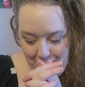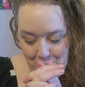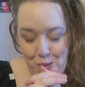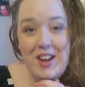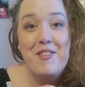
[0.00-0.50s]

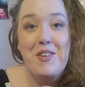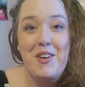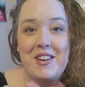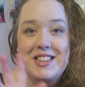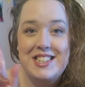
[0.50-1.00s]
We have
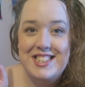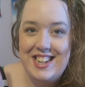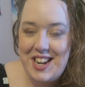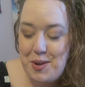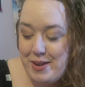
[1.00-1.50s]
got
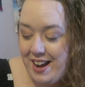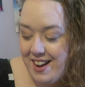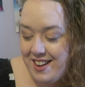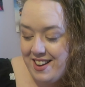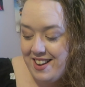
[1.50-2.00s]
Danny
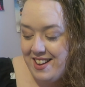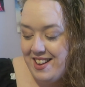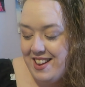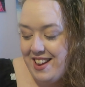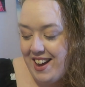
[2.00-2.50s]
Mac,
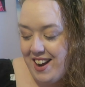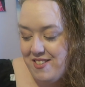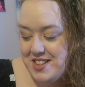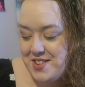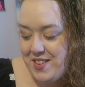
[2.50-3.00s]

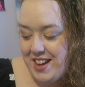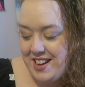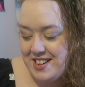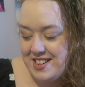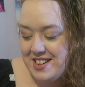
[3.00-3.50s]
Aaron
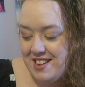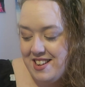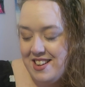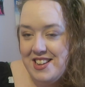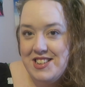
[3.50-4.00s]
Tveit,
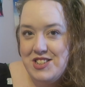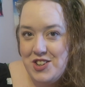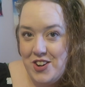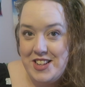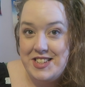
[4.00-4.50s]

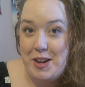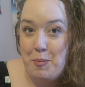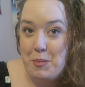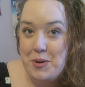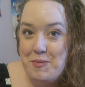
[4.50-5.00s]
Charlie
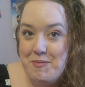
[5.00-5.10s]
Stemp.